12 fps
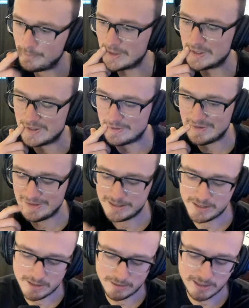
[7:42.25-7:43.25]
you know, and
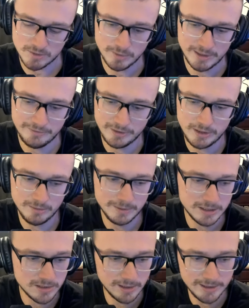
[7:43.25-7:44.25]
that's what every
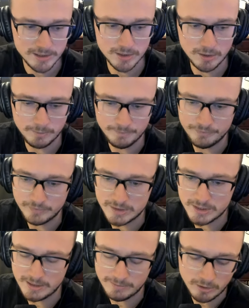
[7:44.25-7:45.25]
human is like. So
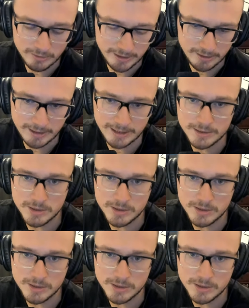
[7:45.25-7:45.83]
let's keep going here, guys.